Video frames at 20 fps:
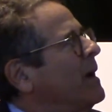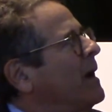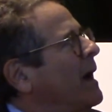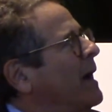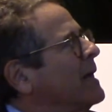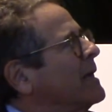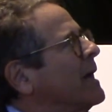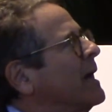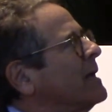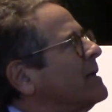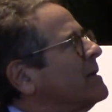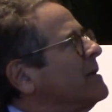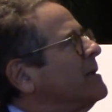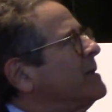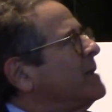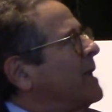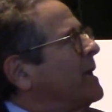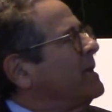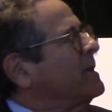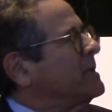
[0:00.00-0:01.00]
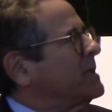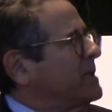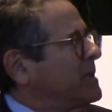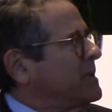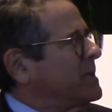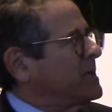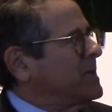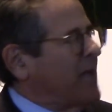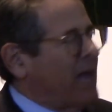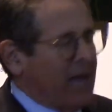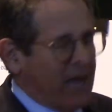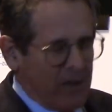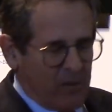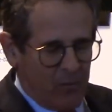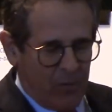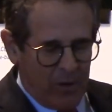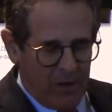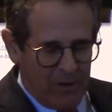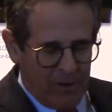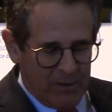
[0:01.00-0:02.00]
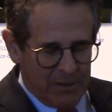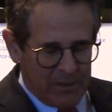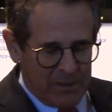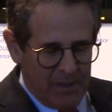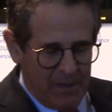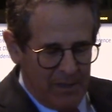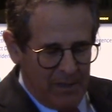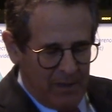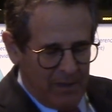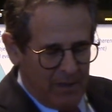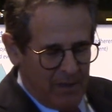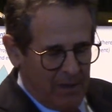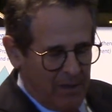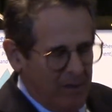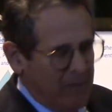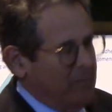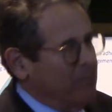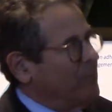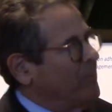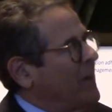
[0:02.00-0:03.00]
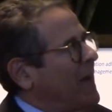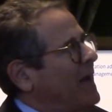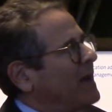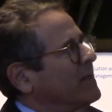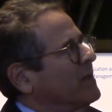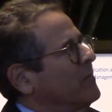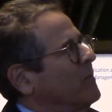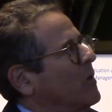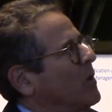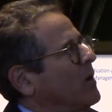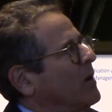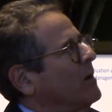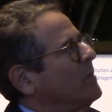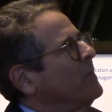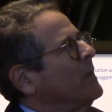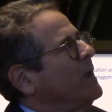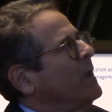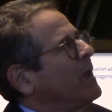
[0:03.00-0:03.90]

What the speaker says: I got to taste the Snackwell's Malamar,